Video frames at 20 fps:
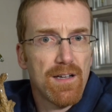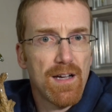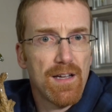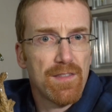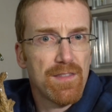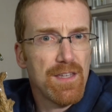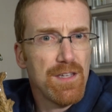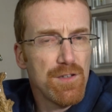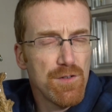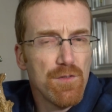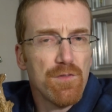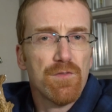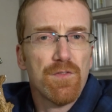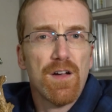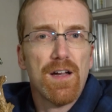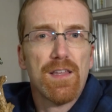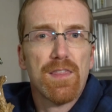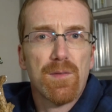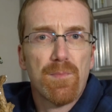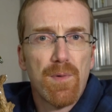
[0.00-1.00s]
I think you'll
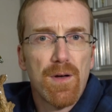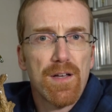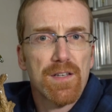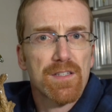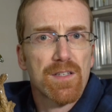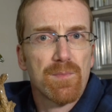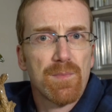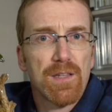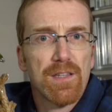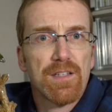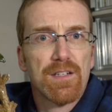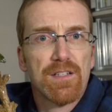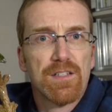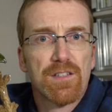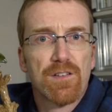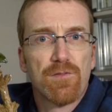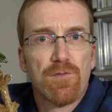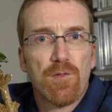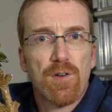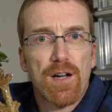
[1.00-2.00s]
find the
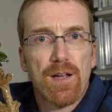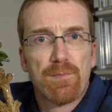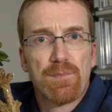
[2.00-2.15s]
possibilities of what